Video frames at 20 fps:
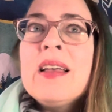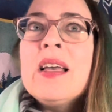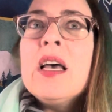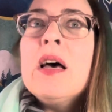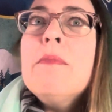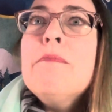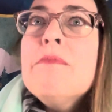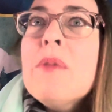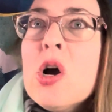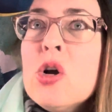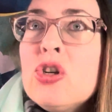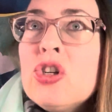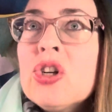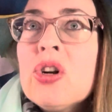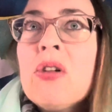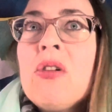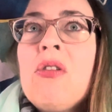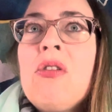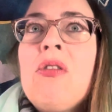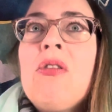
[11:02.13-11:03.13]

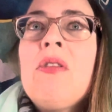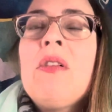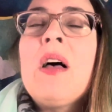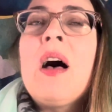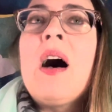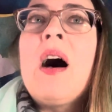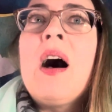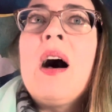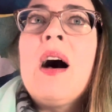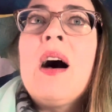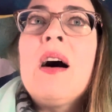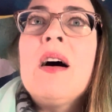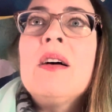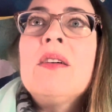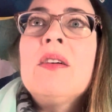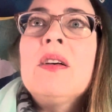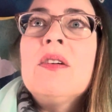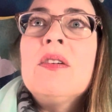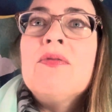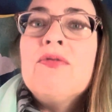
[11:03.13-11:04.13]
emotional
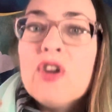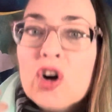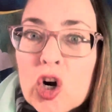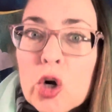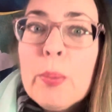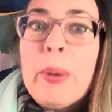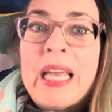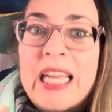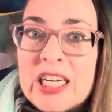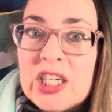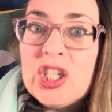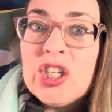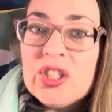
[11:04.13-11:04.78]
verbiage,